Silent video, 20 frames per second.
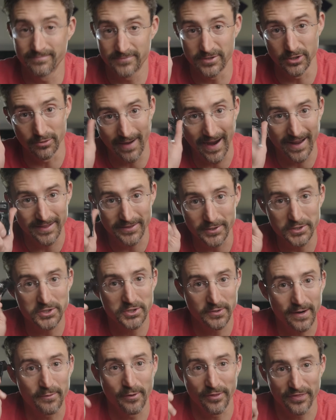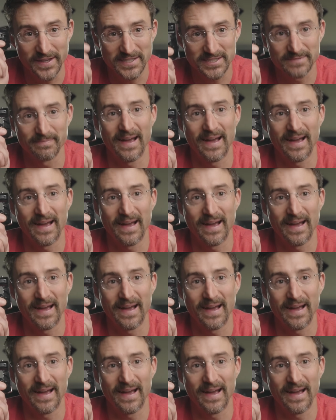Do my little trick with this